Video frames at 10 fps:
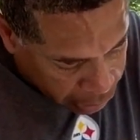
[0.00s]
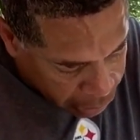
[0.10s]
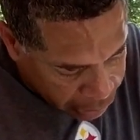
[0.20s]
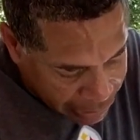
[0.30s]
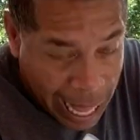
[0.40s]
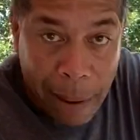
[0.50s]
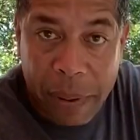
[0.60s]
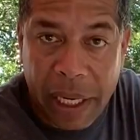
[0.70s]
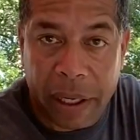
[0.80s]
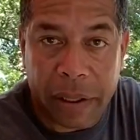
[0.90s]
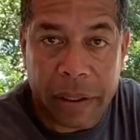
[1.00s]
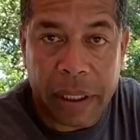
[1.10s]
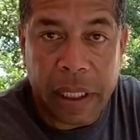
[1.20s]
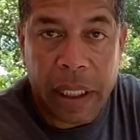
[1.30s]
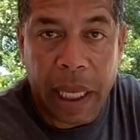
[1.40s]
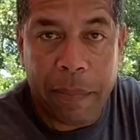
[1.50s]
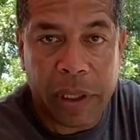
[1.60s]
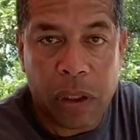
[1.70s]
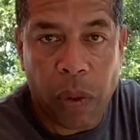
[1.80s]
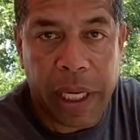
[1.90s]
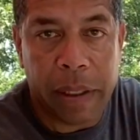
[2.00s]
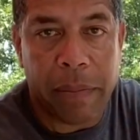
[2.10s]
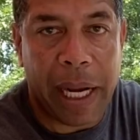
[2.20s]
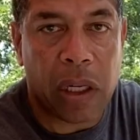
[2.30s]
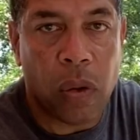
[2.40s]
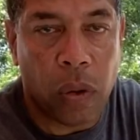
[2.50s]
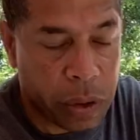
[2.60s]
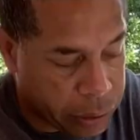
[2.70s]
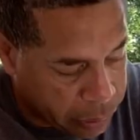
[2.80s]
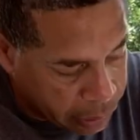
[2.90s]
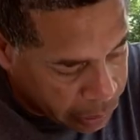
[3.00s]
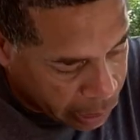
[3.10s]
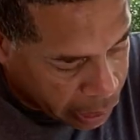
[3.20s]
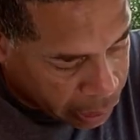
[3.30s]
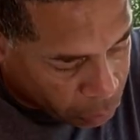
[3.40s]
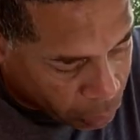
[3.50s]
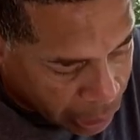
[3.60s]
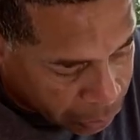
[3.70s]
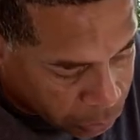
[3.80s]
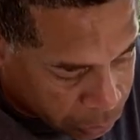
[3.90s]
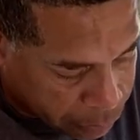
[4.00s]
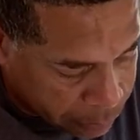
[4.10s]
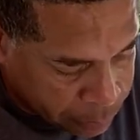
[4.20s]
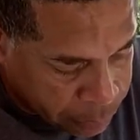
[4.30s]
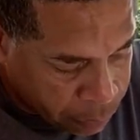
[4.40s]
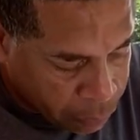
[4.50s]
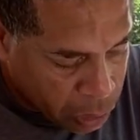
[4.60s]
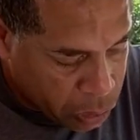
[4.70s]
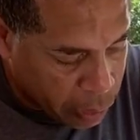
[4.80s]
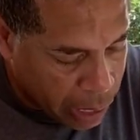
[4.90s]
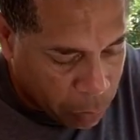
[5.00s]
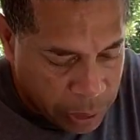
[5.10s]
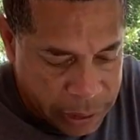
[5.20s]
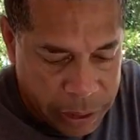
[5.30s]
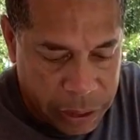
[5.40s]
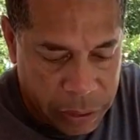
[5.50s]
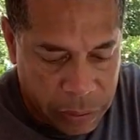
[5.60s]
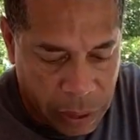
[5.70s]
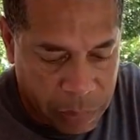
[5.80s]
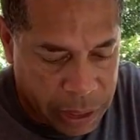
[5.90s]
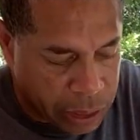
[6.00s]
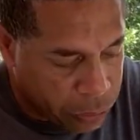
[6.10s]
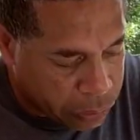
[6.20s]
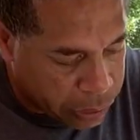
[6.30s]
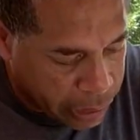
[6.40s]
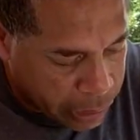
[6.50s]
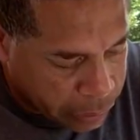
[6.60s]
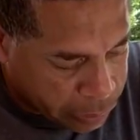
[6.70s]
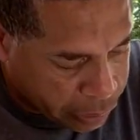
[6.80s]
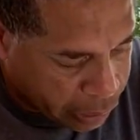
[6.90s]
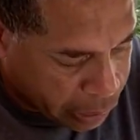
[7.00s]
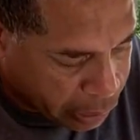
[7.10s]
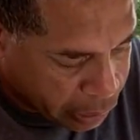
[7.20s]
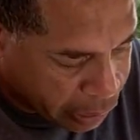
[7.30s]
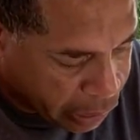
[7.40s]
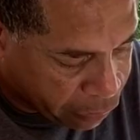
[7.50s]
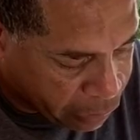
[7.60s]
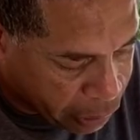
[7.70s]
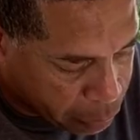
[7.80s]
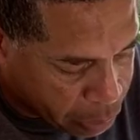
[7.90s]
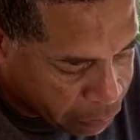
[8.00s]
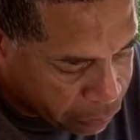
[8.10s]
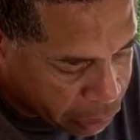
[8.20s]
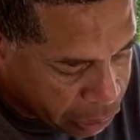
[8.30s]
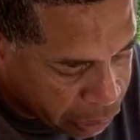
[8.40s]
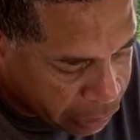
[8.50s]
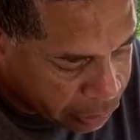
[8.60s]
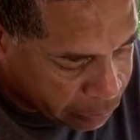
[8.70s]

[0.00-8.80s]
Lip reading: a gap here in between my cooler and the rod holder. So what I wanted to do, I'm going to use these to give a little bit of cushion,